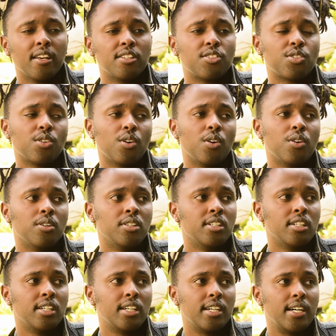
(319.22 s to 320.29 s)
So,
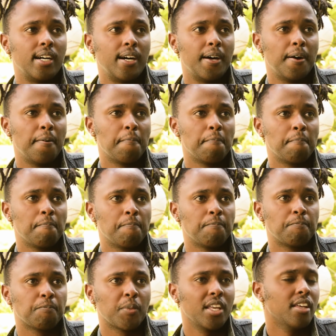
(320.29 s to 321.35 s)

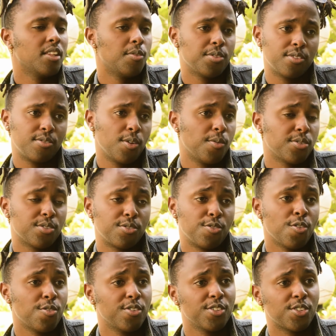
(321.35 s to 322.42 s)
there was
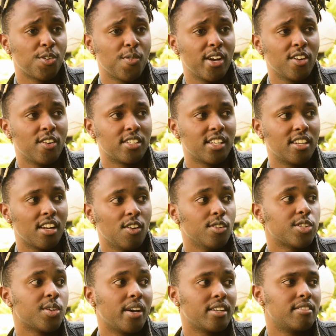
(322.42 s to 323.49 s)
no reason why not. And
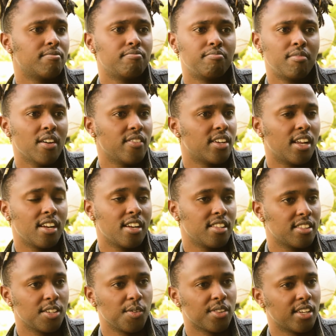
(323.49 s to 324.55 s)
also, I'd never done
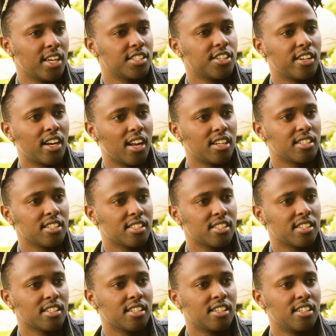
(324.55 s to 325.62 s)
anything with a Nigerian
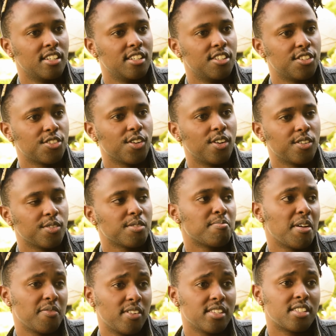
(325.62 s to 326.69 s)
artist. So it was
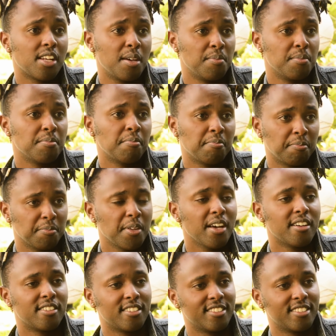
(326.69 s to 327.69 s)
my first time, yeah.